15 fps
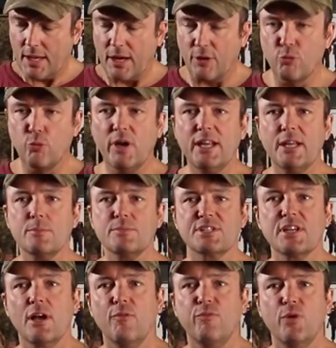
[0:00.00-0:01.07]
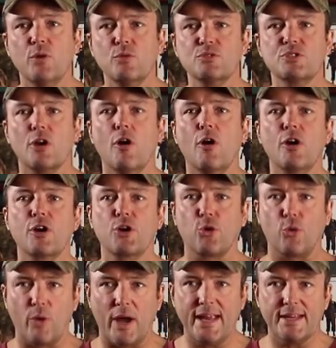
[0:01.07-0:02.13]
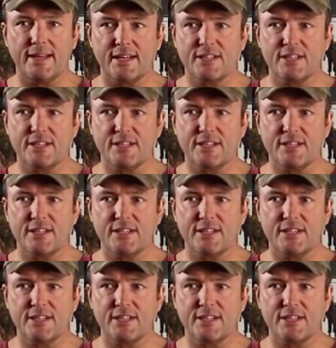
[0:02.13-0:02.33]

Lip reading: Iridium cell phones are great,